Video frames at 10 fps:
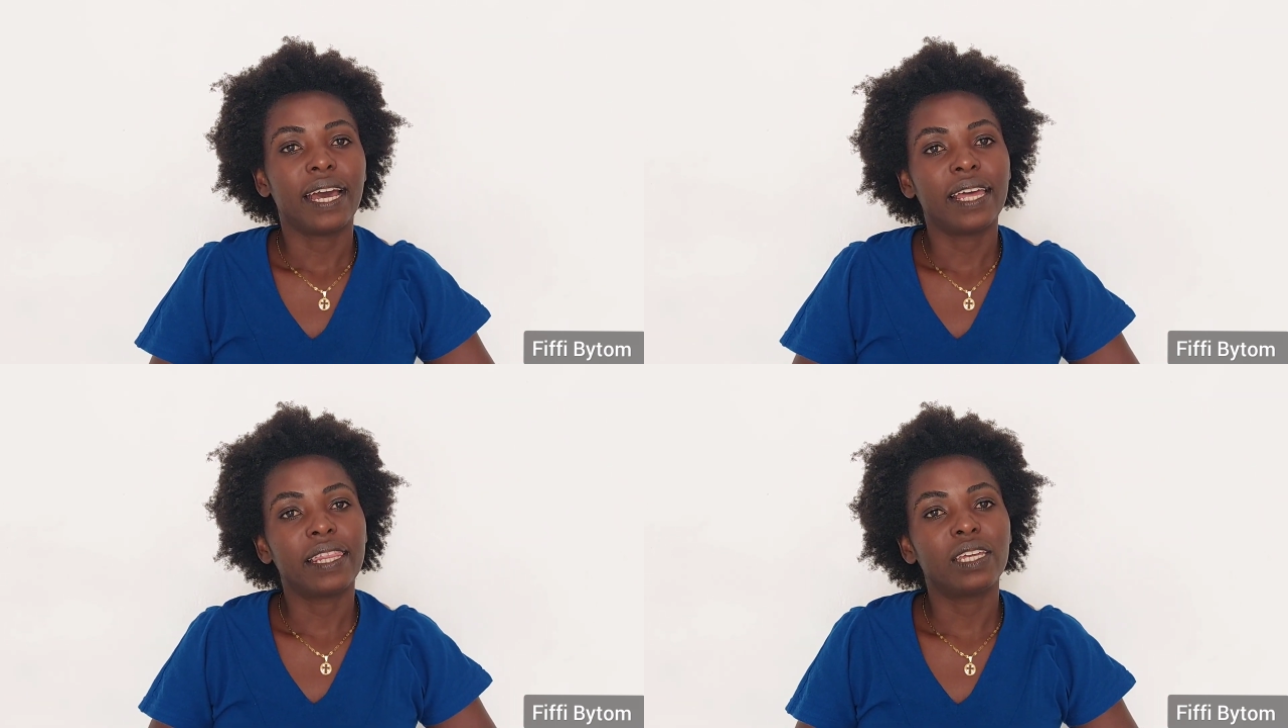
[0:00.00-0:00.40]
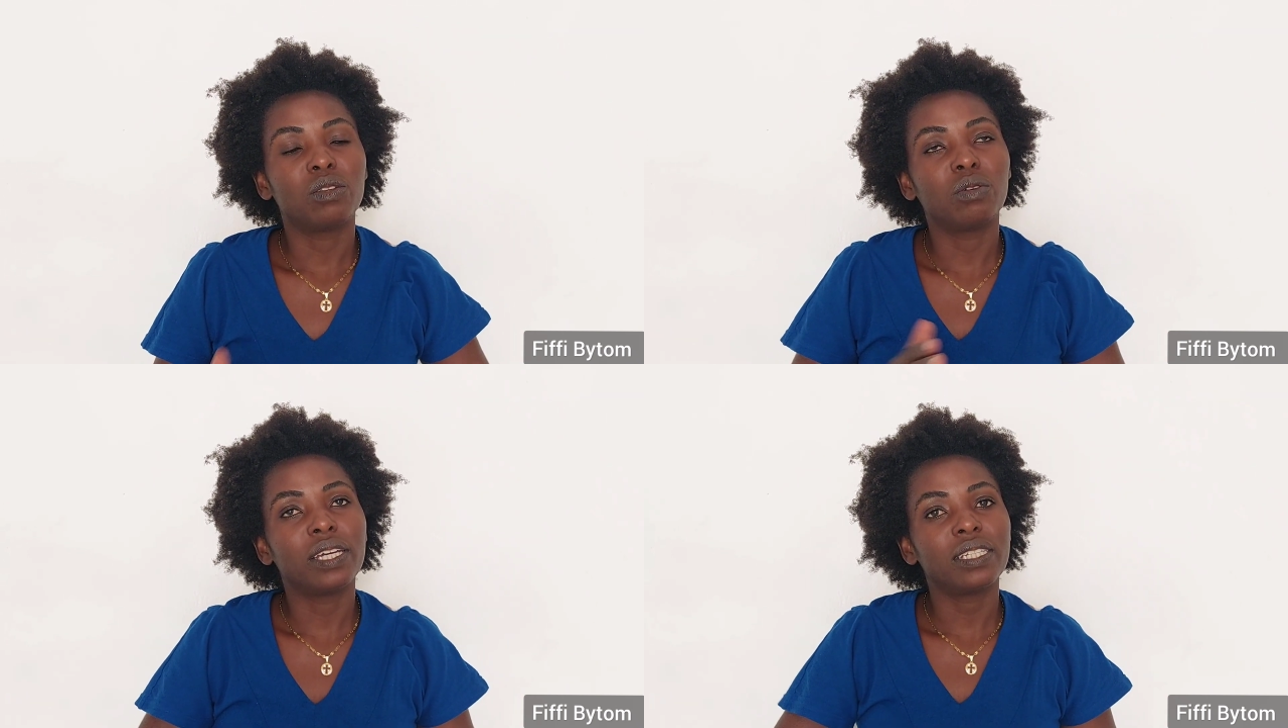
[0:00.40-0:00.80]
And then
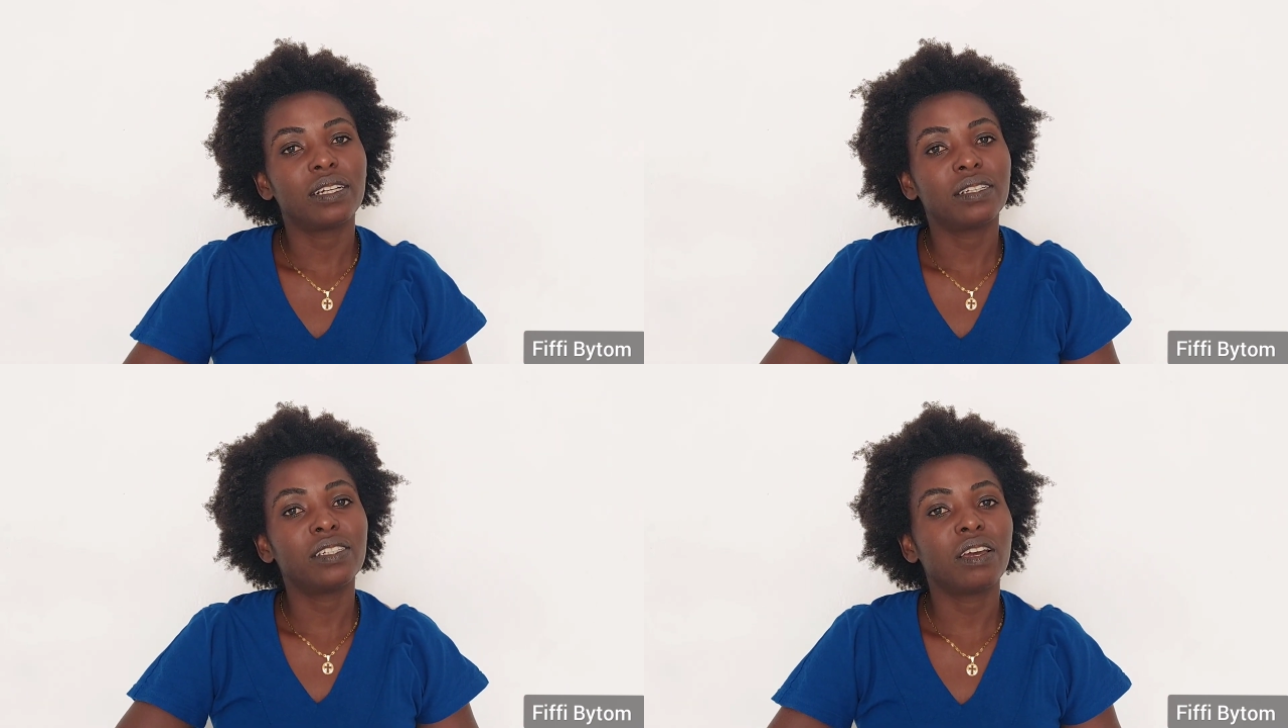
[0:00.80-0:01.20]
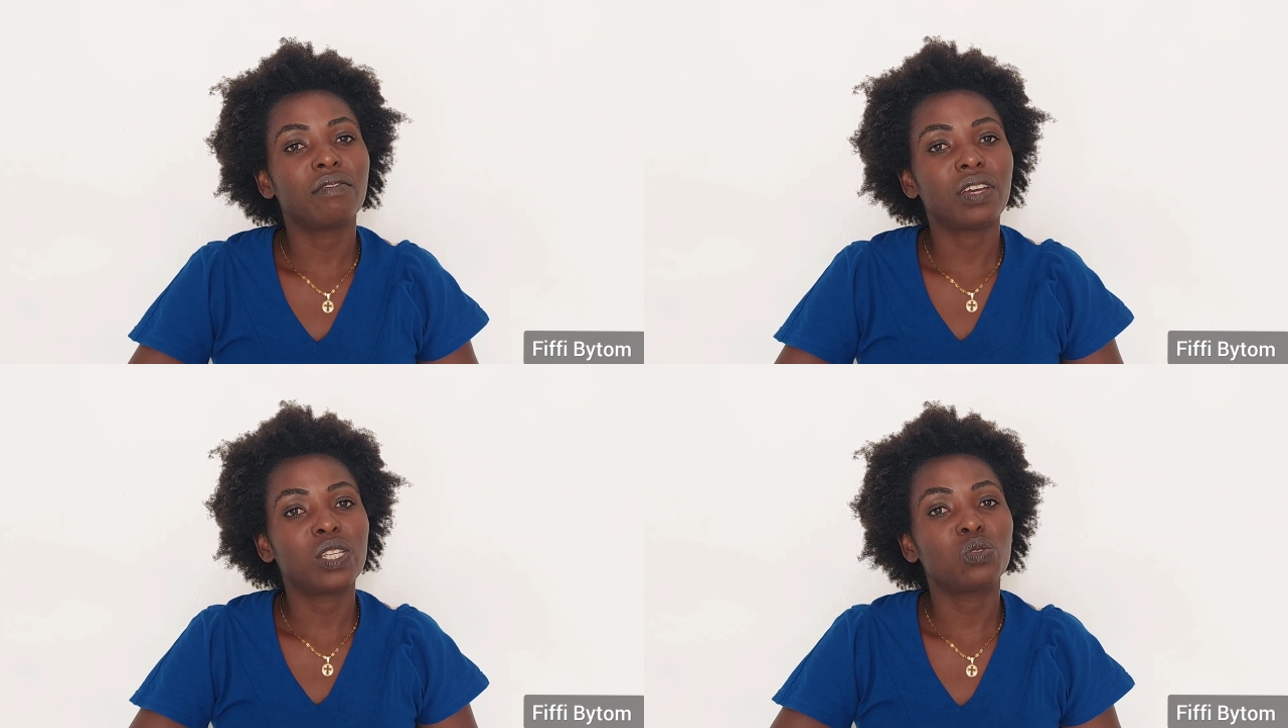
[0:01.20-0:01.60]
you get an
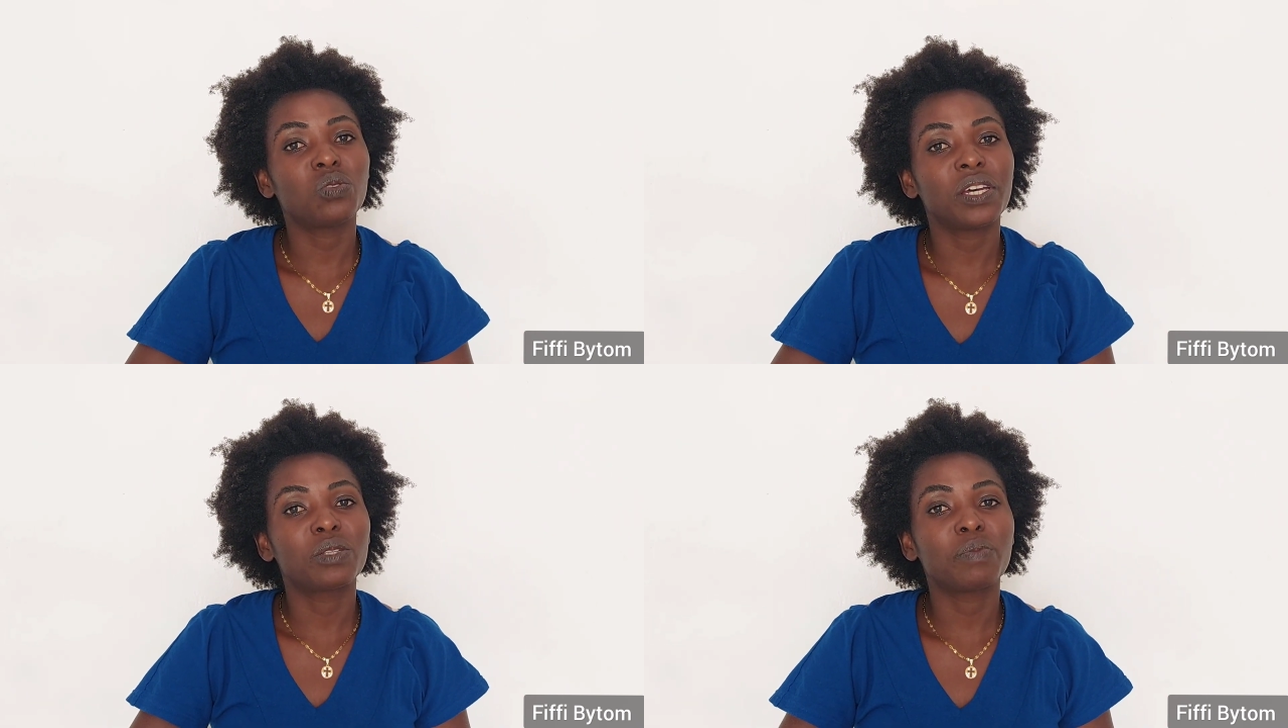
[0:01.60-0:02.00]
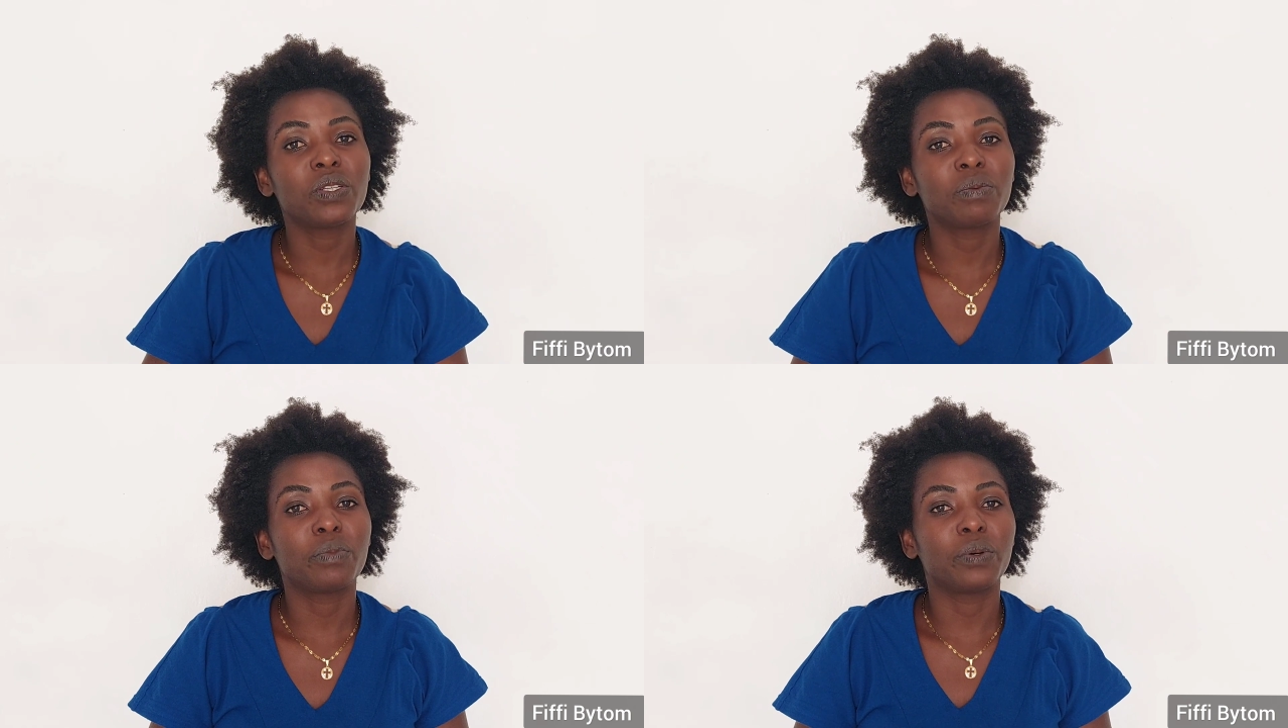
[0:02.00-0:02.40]
interview as soon as
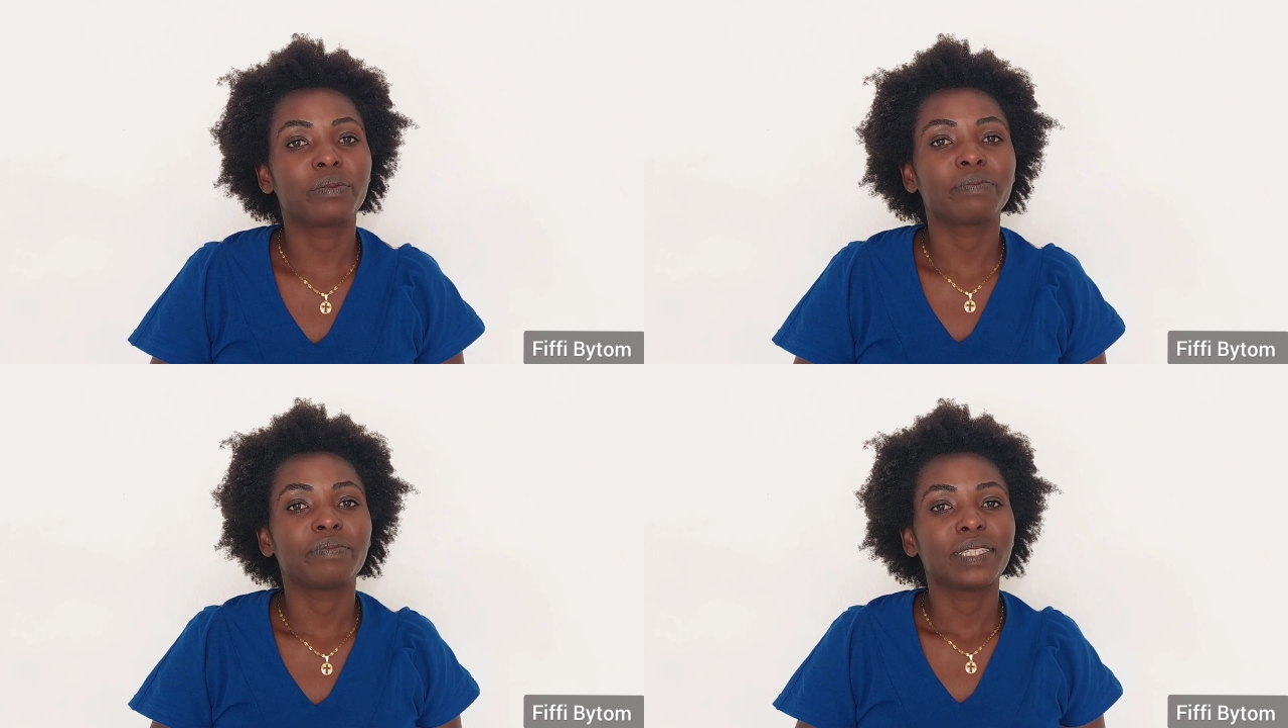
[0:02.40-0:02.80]
possible.